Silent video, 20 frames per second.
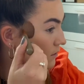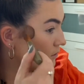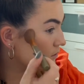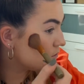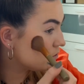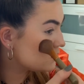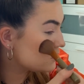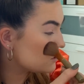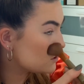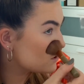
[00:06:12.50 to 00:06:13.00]

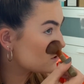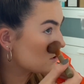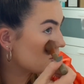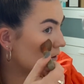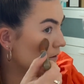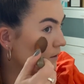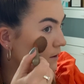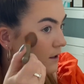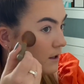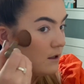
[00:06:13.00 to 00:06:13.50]
just
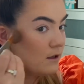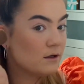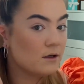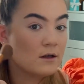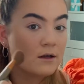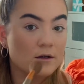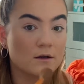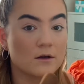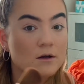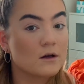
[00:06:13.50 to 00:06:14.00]
going
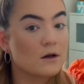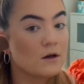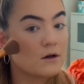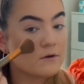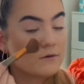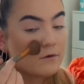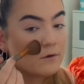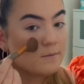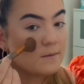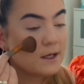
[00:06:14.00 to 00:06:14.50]

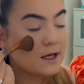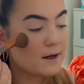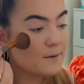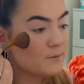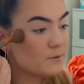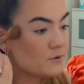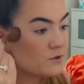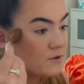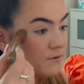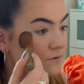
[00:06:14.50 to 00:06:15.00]
from the
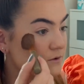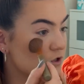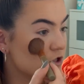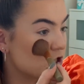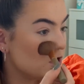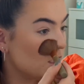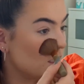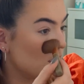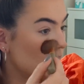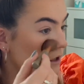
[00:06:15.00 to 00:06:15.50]
apples of the
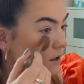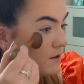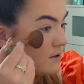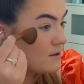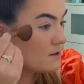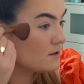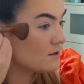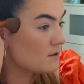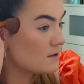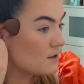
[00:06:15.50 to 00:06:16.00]

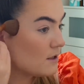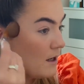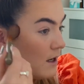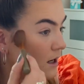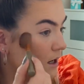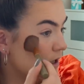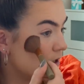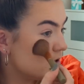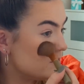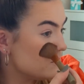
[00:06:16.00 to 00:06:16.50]
cheeks
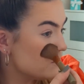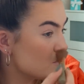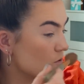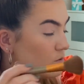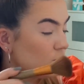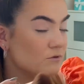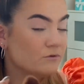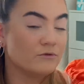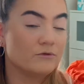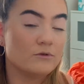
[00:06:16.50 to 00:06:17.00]
and sort
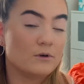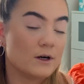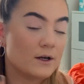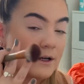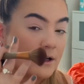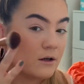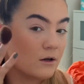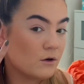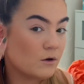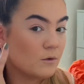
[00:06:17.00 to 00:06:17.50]
of running
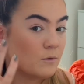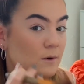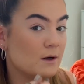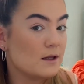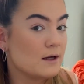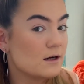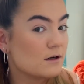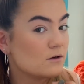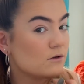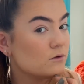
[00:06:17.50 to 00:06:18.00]
along where
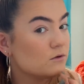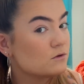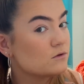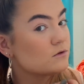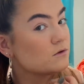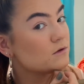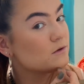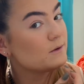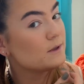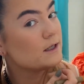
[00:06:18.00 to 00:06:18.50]
that
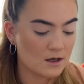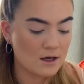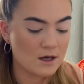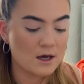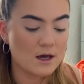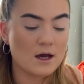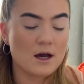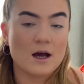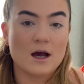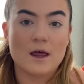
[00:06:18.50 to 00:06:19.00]
contour went.
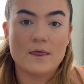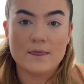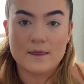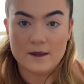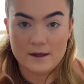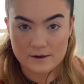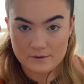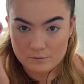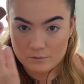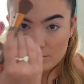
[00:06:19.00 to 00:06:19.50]
And
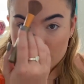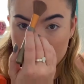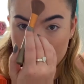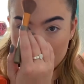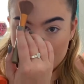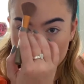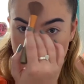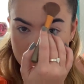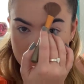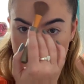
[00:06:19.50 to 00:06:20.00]
then with
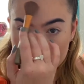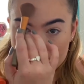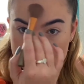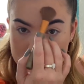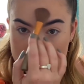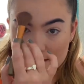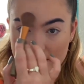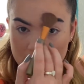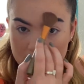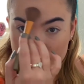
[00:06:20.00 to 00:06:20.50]
whatever's
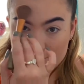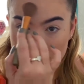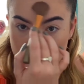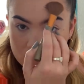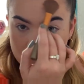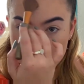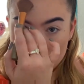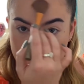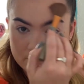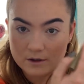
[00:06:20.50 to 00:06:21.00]
left
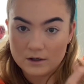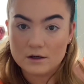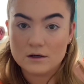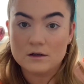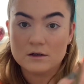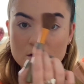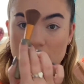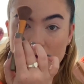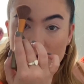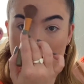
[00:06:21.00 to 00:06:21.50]
over,
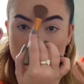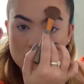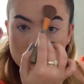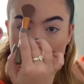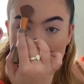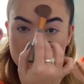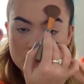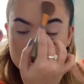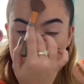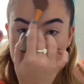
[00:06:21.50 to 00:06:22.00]

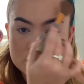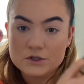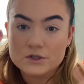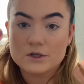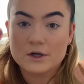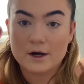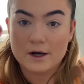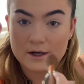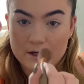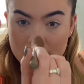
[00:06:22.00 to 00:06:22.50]
just
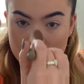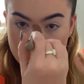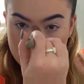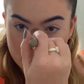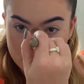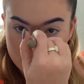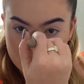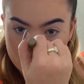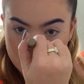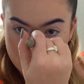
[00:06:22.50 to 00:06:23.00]
going down the
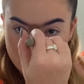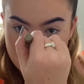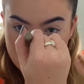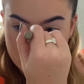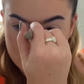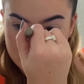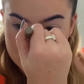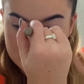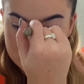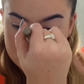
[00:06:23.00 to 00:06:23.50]

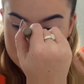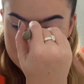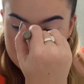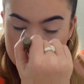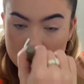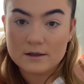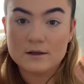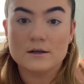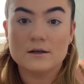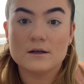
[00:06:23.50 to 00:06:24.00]
forehead
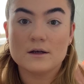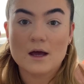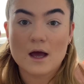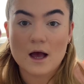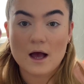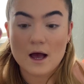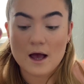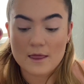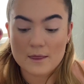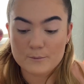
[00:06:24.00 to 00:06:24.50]

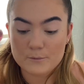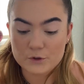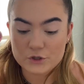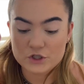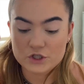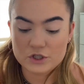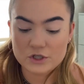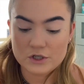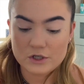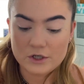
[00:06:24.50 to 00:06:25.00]
and the bridge
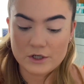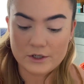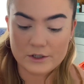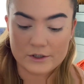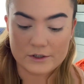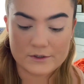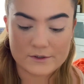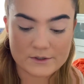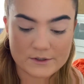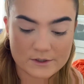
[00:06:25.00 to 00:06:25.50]
of the
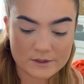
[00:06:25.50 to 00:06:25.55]
nose.